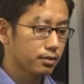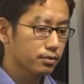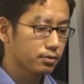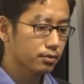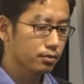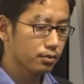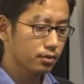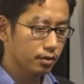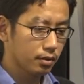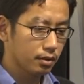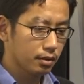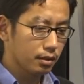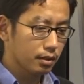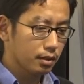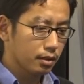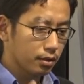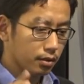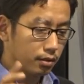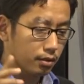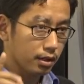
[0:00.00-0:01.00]
So
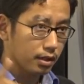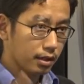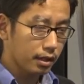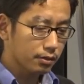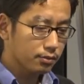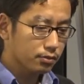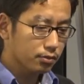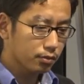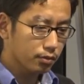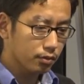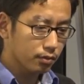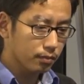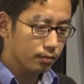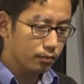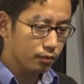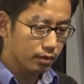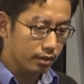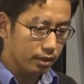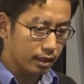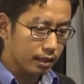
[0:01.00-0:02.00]
also
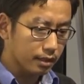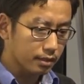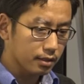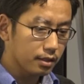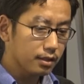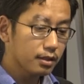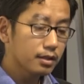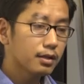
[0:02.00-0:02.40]
there,